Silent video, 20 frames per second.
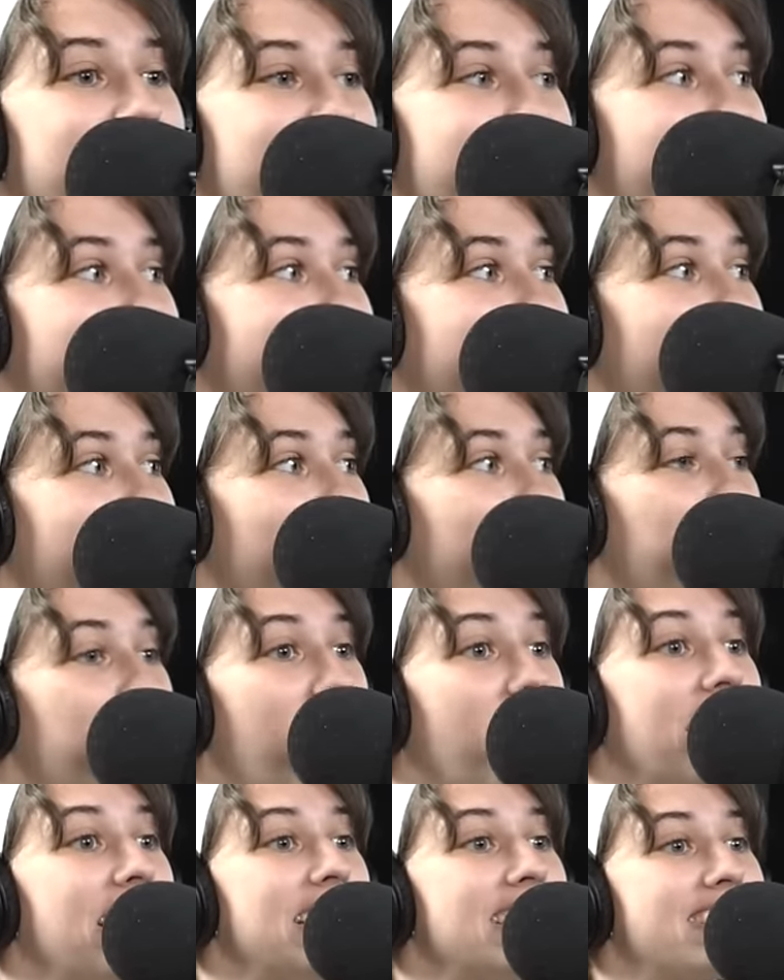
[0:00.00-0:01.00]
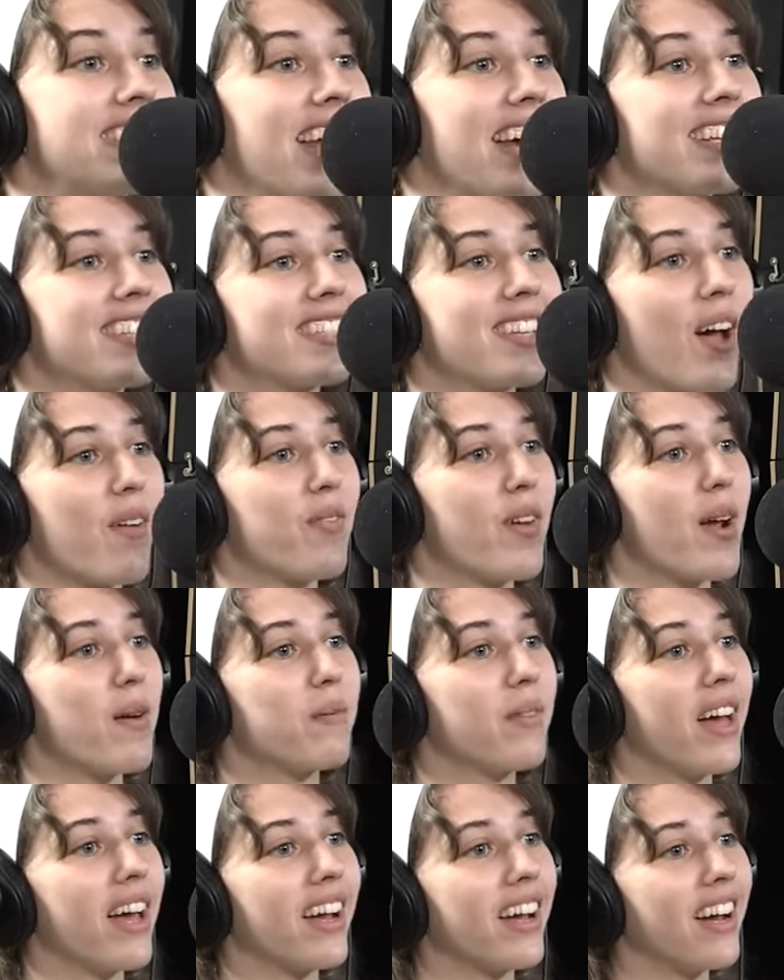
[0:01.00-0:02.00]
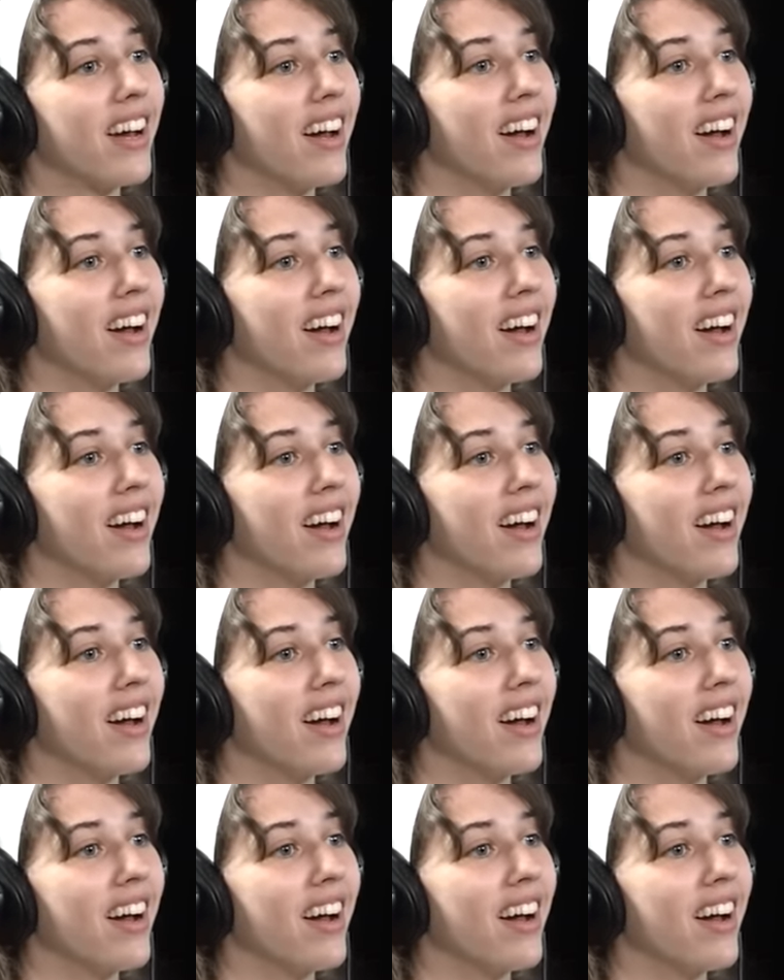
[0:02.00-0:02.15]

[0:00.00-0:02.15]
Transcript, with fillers: just, I was being serious? Where he says stuff I do know I'm what like, you mean.